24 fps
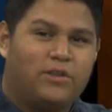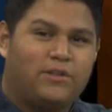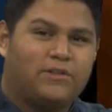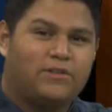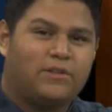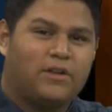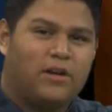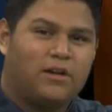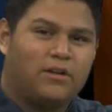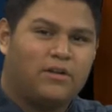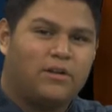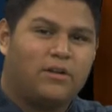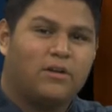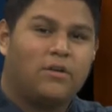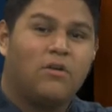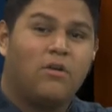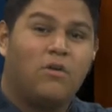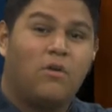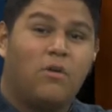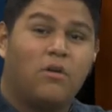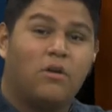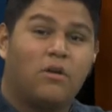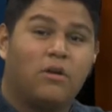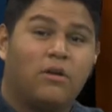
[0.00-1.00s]
soccer
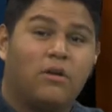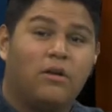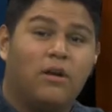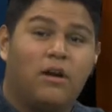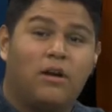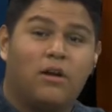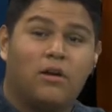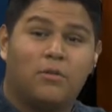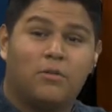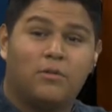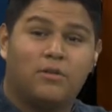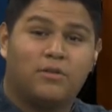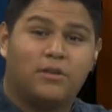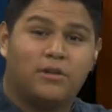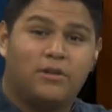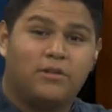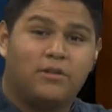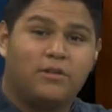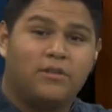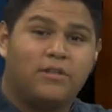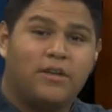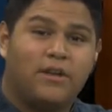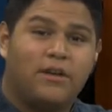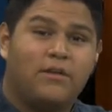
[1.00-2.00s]
or are a
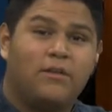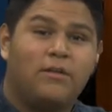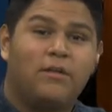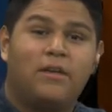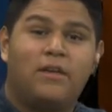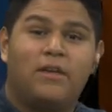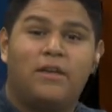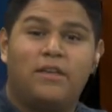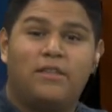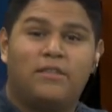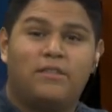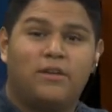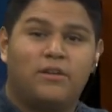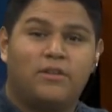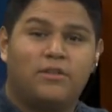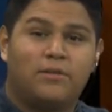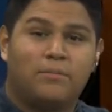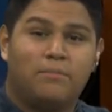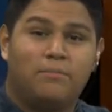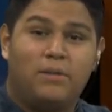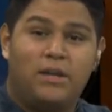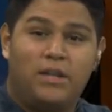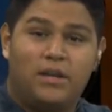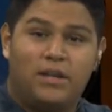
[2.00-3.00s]
returner there, there is a
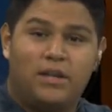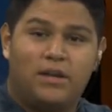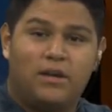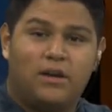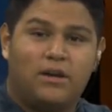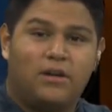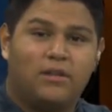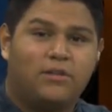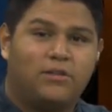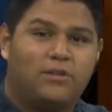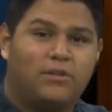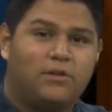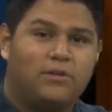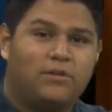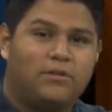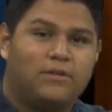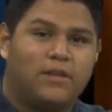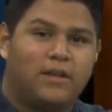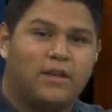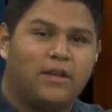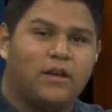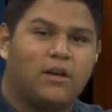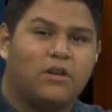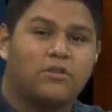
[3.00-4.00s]
meeting on
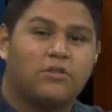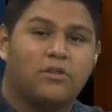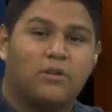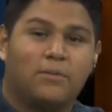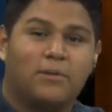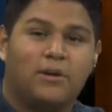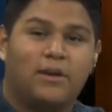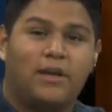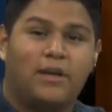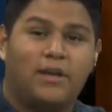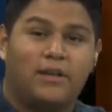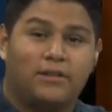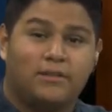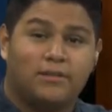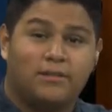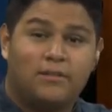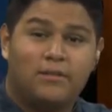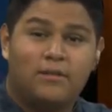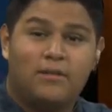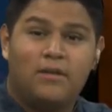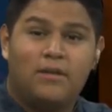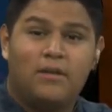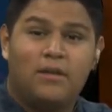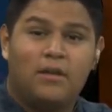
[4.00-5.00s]
Tuesday, October 8th,
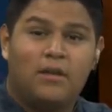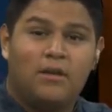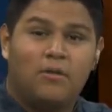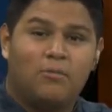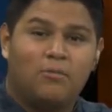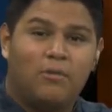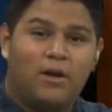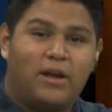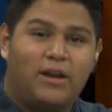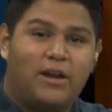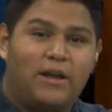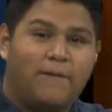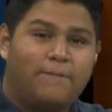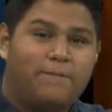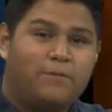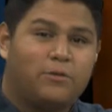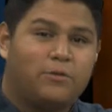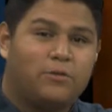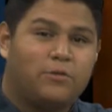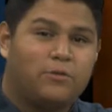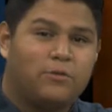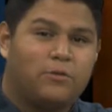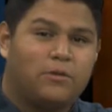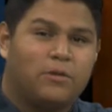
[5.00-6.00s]
right after
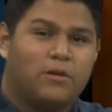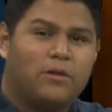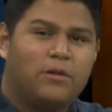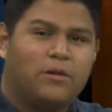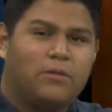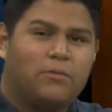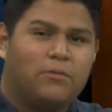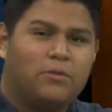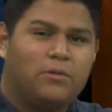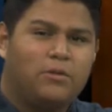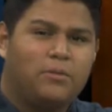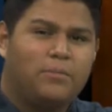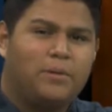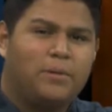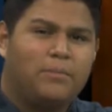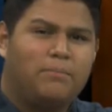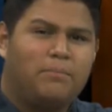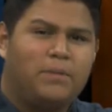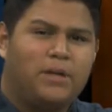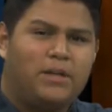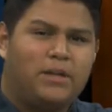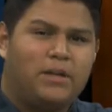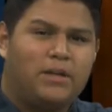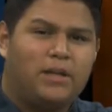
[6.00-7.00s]
school. We will be
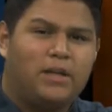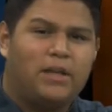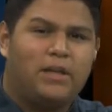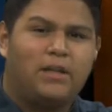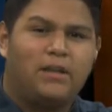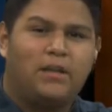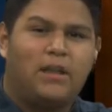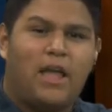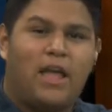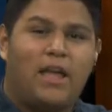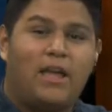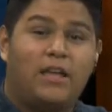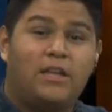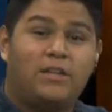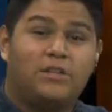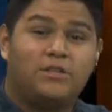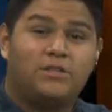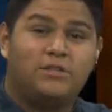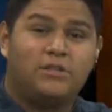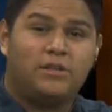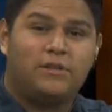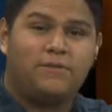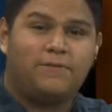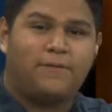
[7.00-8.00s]
meeting in
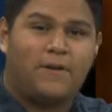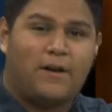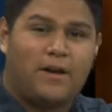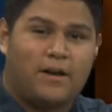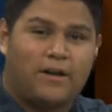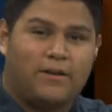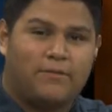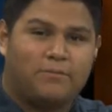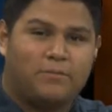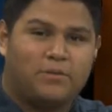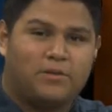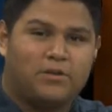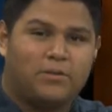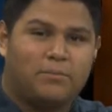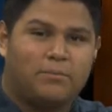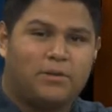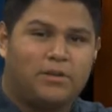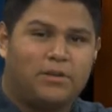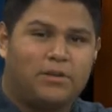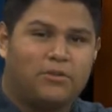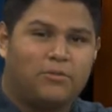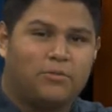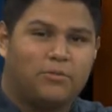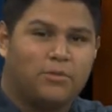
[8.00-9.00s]
HG5, Mr.
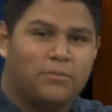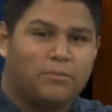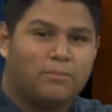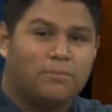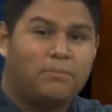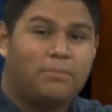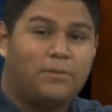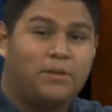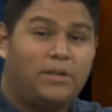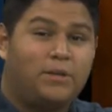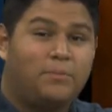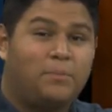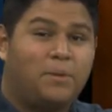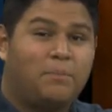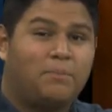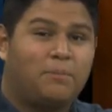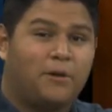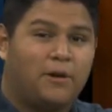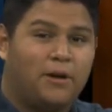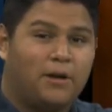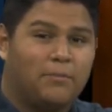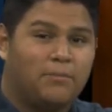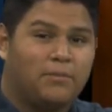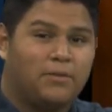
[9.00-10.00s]
Billings' room. Please be
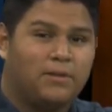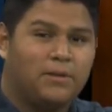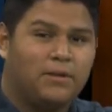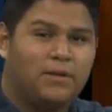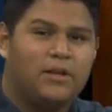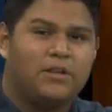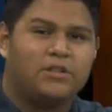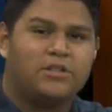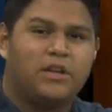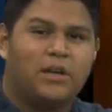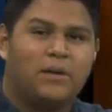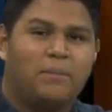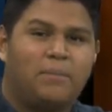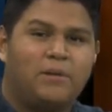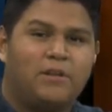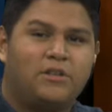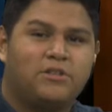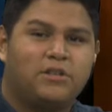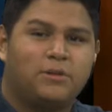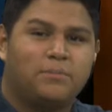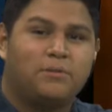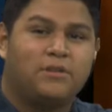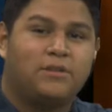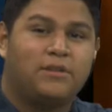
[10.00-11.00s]
prompt. A
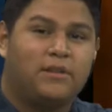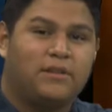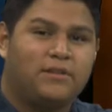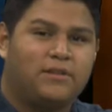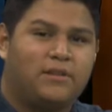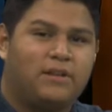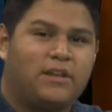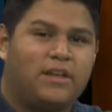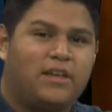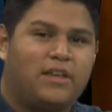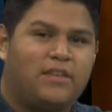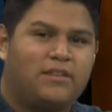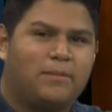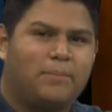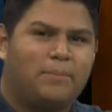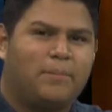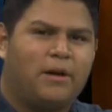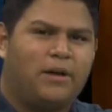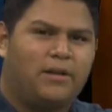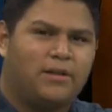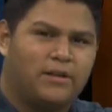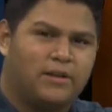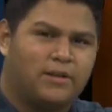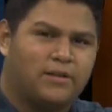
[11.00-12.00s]
championship season is
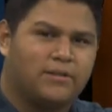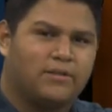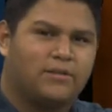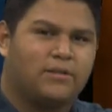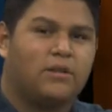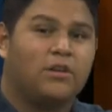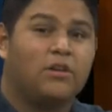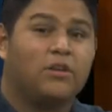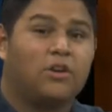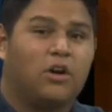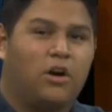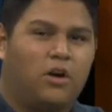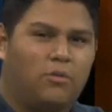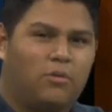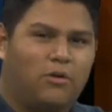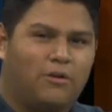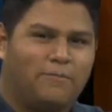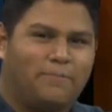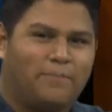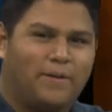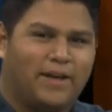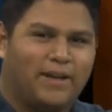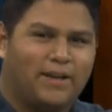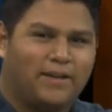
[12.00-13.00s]
upon us. Go
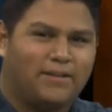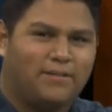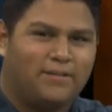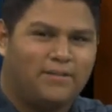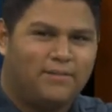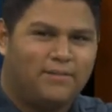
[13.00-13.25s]
Wolfpack.